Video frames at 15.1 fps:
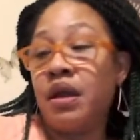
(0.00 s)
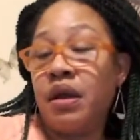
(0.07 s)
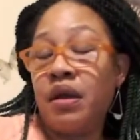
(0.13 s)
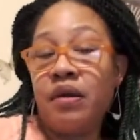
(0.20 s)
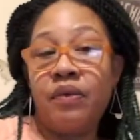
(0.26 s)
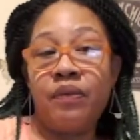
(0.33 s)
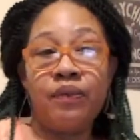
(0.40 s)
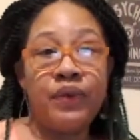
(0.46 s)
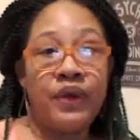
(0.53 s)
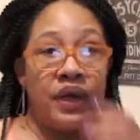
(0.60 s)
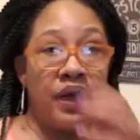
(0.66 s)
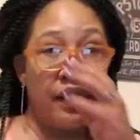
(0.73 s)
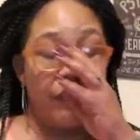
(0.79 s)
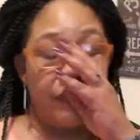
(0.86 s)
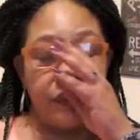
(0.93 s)

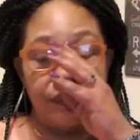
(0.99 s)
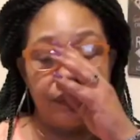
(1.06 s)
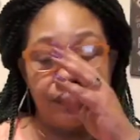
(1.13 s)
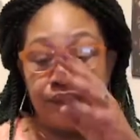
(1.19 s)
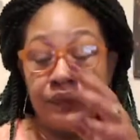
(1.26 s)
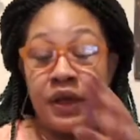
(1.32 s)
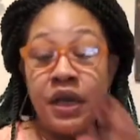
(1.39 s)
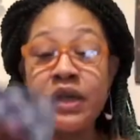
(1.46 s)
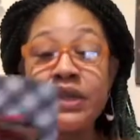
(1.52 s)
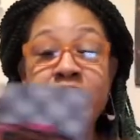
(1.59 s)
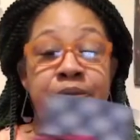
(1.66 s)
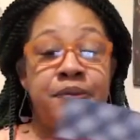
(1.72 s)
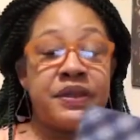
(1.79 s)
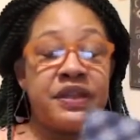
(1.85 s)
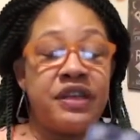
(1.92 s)
Whatever. The
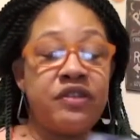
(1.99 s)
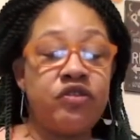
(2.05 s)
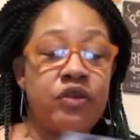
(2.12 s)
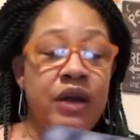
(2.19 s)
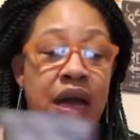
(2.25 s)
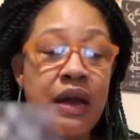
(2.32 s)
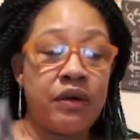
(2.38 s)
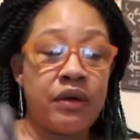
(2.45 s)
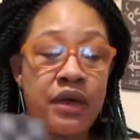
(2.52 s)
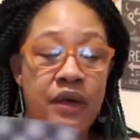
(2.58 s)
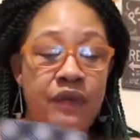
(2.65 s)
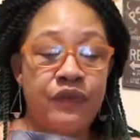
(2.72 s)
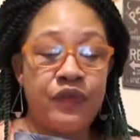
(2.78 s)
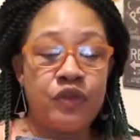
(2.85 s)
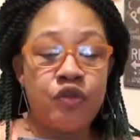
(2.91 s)
potential outcome
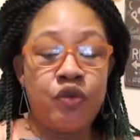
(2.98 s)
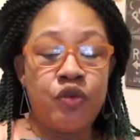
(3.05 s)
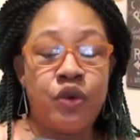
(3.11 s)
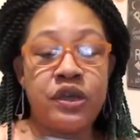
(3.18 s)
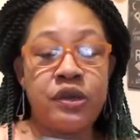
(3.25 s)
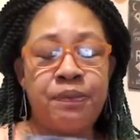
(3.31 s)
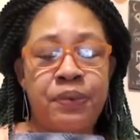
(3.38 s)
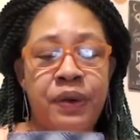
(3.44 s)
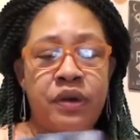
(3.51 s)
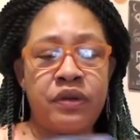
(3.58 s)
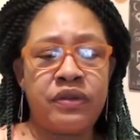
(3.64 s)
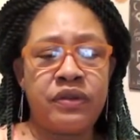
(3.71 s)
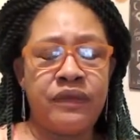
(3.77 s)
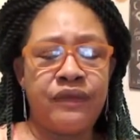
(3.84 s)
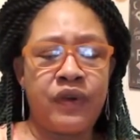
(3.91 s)
for you and your
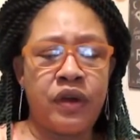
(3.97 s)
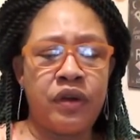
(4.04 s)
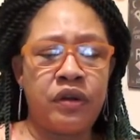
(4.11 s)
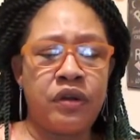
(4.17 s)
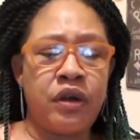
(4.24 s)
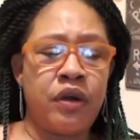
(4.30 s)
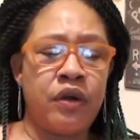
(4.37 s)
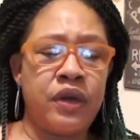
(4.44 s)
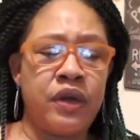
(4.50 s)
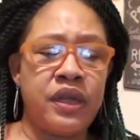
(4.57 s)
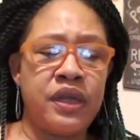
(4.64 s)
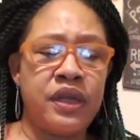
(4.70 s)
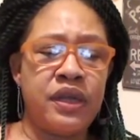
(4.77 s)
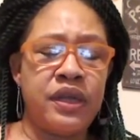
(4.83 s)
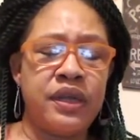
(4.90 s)
person, Virgo,
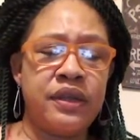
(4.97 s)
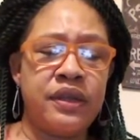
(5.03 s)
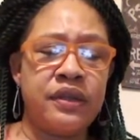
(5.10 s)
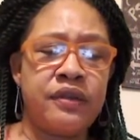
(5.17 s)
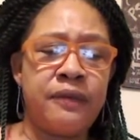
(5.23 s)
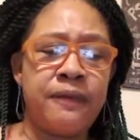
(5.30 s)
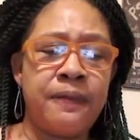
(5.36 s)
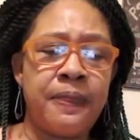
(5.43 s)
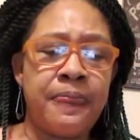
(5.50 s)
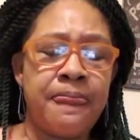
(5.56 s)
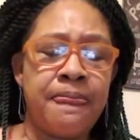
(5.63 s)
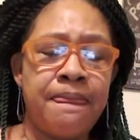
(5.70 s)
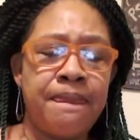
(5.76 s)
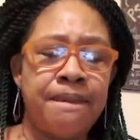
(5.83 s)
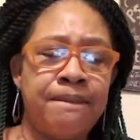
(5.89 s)
is
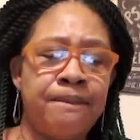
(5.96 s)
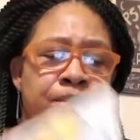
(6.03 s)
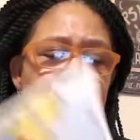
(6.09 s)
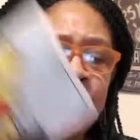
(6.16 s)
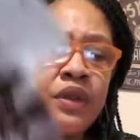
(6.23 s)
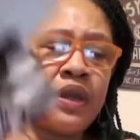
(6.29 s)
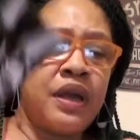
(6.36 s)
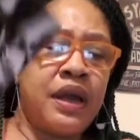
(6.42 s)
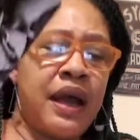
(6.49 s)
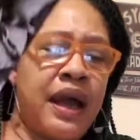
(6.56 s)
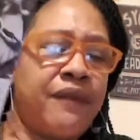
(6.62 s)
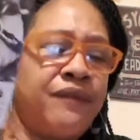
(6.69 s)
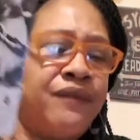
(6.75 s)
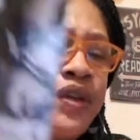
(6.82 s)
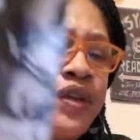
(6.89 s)
I
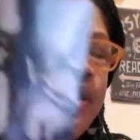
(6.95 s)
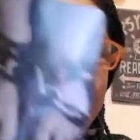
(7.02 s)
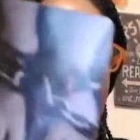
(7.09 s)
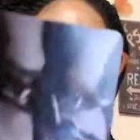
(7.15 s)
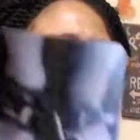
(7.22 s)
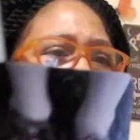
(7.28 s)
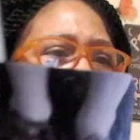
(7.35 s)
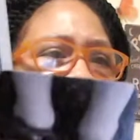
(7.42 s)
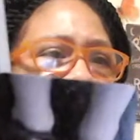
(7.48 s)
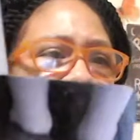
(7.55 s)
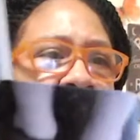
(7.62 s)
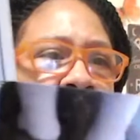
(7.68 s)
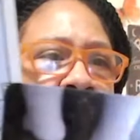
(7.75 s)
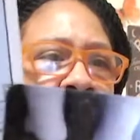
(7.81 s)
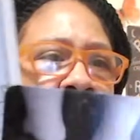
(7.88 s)
feel like
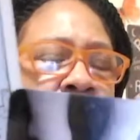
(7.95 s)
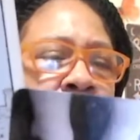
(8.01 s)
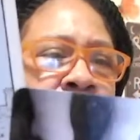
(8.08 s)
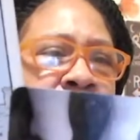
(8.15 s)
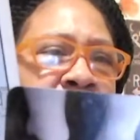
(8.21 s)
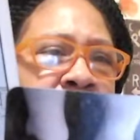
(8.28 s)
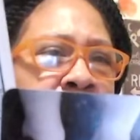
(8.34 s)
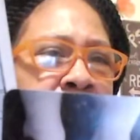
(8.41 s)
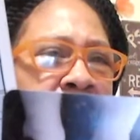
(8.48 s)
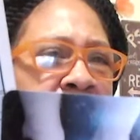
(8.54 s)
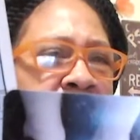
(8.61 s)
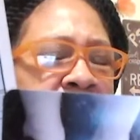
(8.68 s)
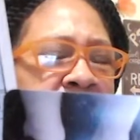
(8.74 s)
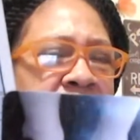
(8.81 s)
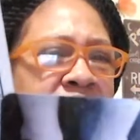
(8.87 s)
um
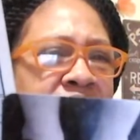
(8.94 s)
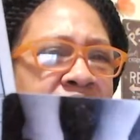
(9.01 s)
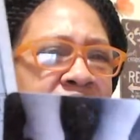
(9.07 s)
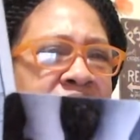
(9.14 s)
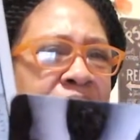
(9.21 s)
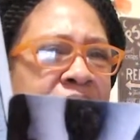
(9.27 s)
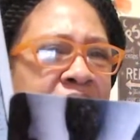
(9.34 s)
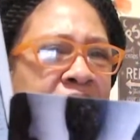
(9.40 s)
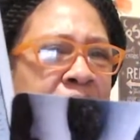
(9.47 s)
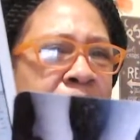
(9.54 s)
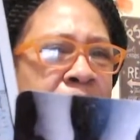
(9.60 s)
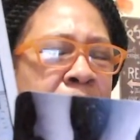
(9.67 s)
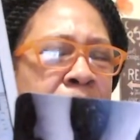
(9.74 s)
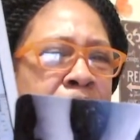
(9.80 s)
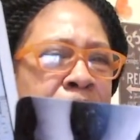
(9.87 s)
somebody into some type
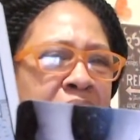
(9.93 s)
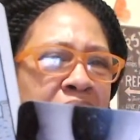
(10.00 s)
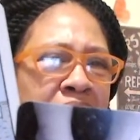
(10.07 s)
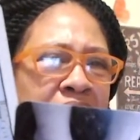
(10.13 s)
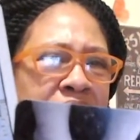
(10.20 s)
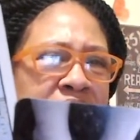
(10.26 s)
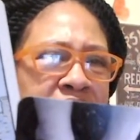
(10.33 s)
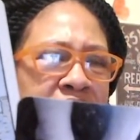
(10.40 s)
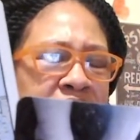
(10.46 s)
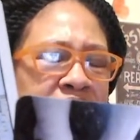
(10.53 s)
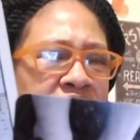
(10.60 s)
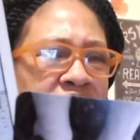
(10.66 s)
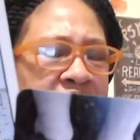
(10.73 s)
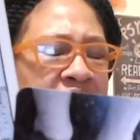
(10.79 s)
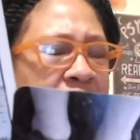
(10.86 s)
of
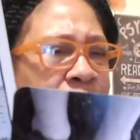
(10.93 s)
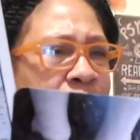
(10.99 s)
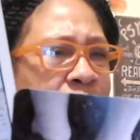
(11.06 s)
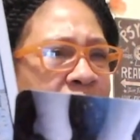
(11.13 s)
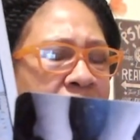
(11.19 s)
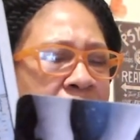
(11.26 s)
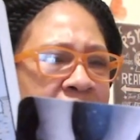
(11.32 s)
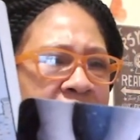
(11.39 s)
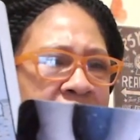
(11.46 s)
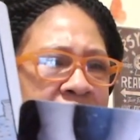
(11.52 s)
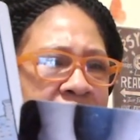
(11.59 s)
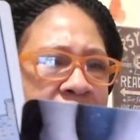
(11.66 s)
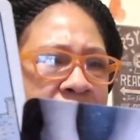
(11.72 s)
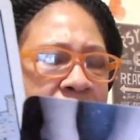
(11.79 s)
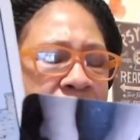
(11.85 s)
bondage. That's what I'm
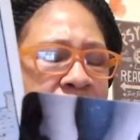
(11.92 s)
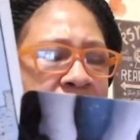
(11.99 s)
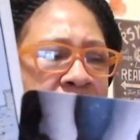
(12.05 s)
getting.